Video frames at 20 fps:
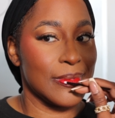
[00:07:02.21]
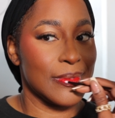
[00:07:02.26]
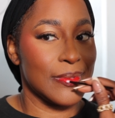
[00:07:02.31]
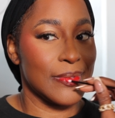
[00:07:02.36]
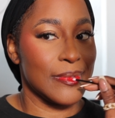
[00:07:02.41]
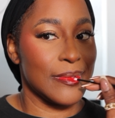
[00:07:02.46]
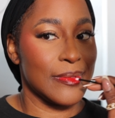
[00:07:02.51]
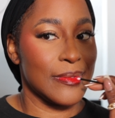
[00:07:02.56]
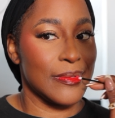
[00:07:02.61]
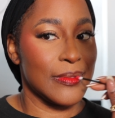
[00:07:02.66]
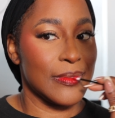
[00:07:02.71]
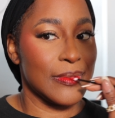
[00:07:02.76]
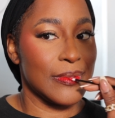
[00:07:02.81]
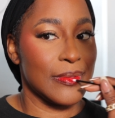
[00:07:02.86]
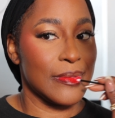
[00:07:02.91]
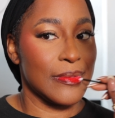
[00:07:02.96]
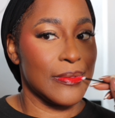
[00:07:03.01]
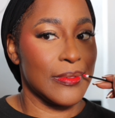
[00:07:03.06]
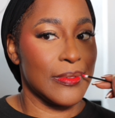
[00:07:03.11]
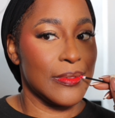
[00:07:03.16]
I had
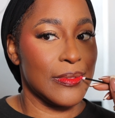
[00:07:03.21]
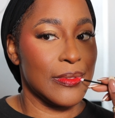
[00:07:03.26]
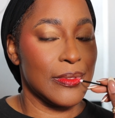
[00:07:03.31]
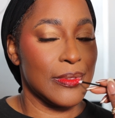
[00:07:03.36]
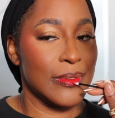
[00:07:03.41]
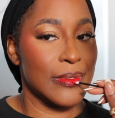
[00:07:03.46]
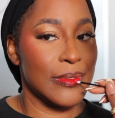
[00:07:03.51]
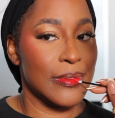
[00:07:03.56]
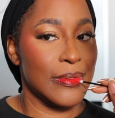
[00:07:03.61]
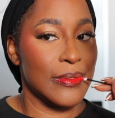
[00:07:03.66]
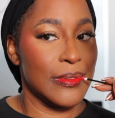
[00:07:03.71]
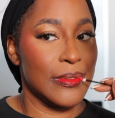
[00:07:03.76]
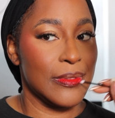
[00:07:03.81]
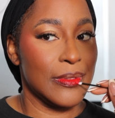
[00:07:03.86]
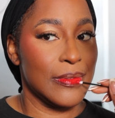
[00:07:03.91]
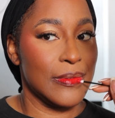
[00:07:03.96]
my Kryolan